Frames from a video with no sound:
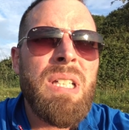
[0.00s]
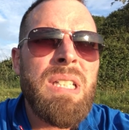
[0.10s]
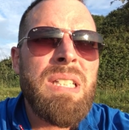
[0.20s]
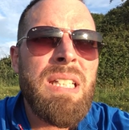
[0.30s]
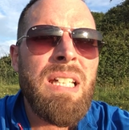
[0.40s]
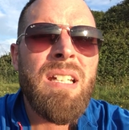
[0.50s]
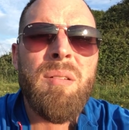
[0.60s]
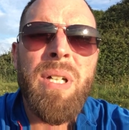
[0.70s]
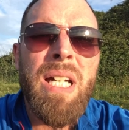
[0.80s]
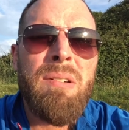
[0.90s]
thinking
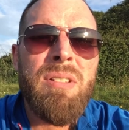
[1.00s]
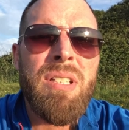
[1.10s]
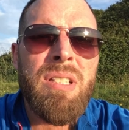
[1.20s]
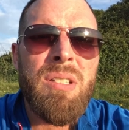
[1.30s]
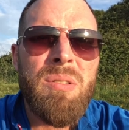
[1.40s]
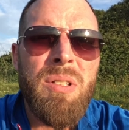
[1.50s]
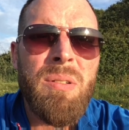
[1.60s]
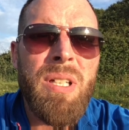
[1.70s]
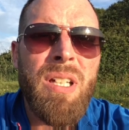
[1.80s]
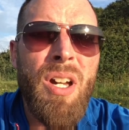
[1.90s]
about everything that you're
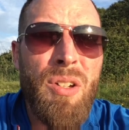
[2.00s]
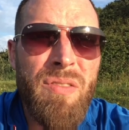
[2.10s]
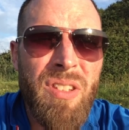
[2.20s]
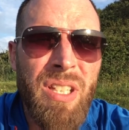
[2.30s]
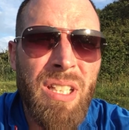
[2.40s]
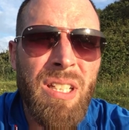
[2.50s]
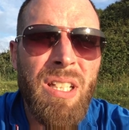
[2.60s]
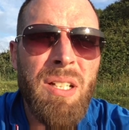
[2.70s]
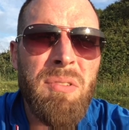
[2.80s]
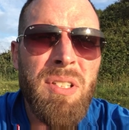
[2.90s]
doing,
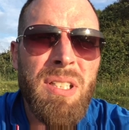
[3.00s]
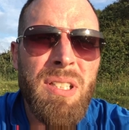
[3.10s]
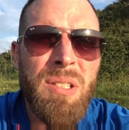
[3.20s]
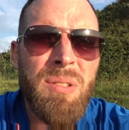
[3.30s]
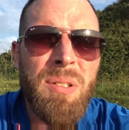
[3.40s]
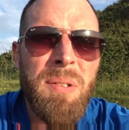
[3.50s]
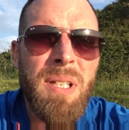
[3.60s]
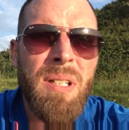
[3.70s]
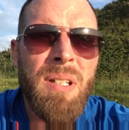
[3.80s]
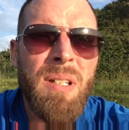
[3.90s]
overthinking everything that you're
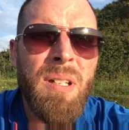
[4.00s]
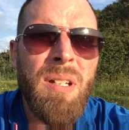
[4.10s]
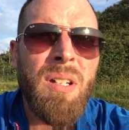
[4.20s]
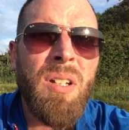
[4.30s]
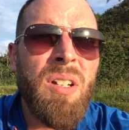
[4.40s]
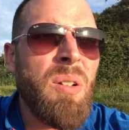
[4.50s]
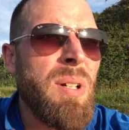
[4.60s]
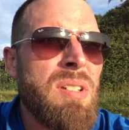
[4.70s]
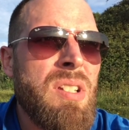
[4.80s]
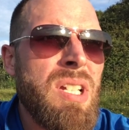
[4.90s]
doing,
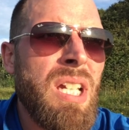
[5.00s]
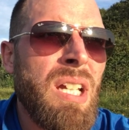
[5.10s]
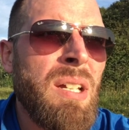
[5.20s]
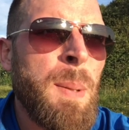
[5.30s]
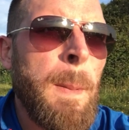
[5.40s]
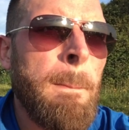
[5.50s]
questioning